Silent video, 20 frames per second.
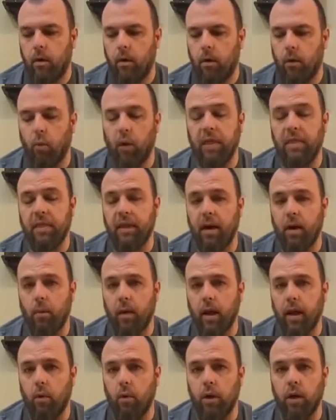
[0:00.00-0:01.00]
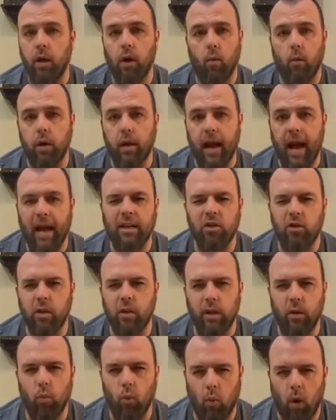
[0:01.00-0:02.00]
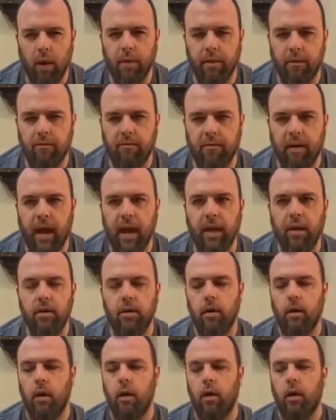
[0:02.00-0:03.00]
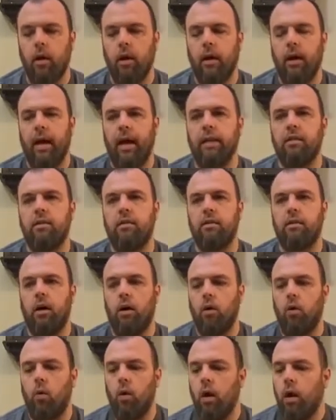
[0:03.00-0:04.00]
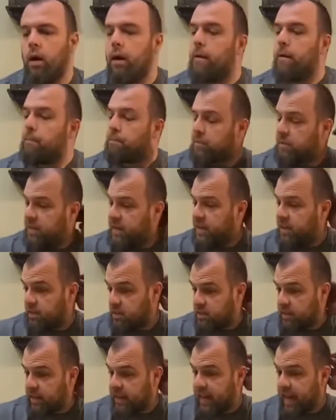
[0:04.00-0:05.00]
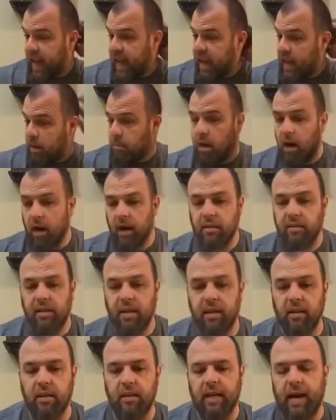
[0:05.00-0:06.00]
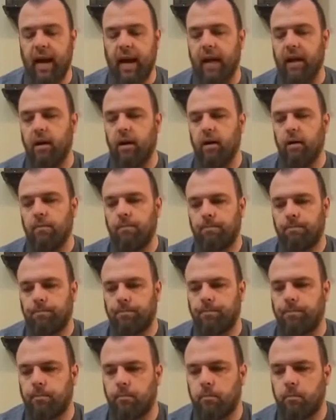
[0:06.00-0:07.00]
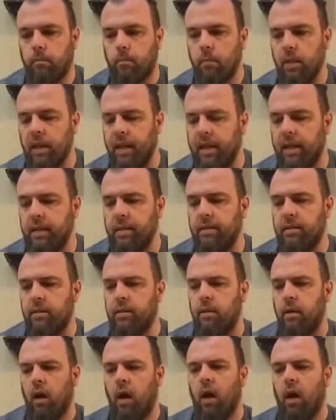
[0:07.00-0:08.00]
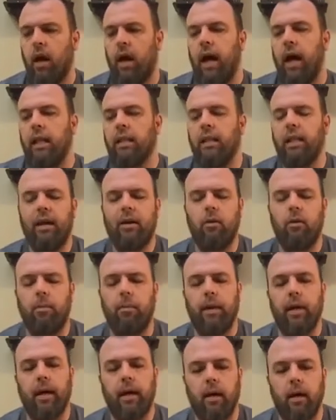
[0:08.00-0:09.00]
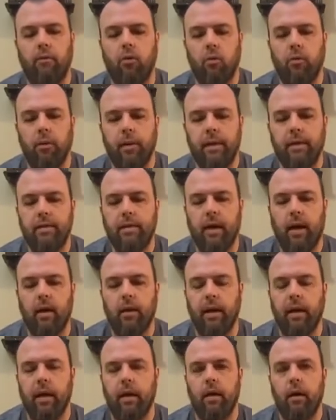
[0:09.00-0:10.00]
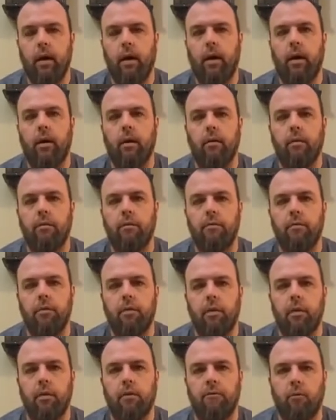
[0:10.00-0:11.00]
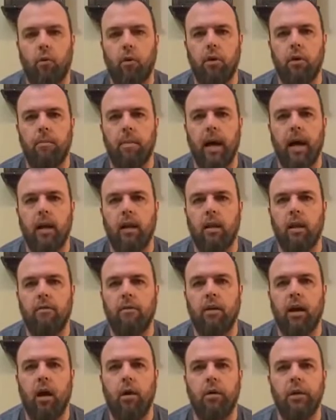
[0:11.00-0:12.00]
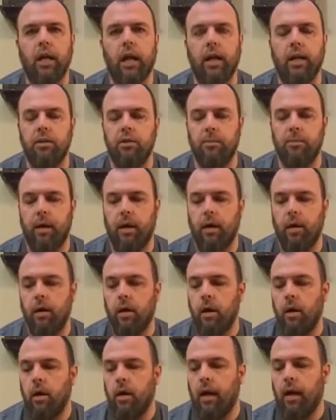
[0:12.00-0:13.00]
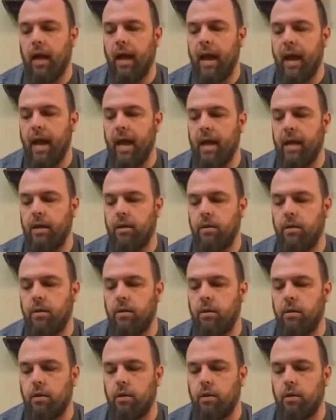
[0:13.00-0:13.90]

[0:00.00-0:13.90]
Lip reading: went that way, where no one actually won the fight. And so this game, Hunting the Tiger, is a little bit of a retelling of the fourth battle of Kawanakajima, and